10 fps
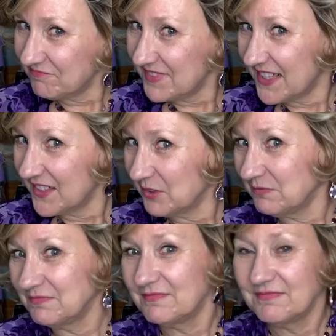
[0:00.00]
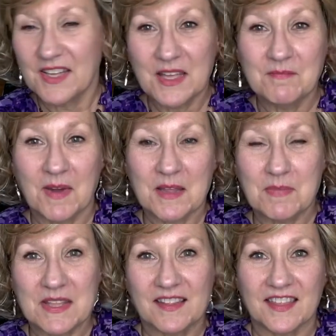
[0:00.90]
you know, it might
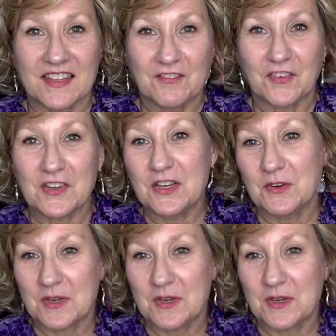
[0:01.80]
be the thing for you,